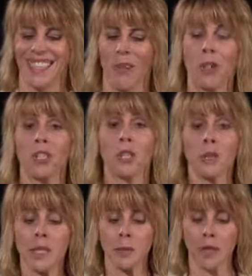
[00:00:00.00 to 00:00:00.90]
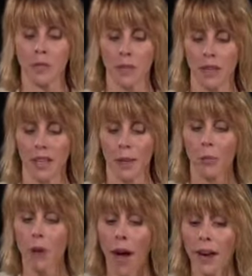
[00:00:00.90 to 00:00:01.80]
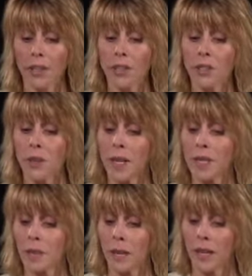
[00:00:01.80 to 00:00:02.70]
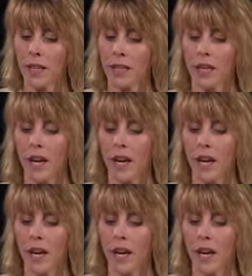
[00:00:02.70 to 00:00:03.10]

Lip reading: What's your responsibility? Prior to transmitting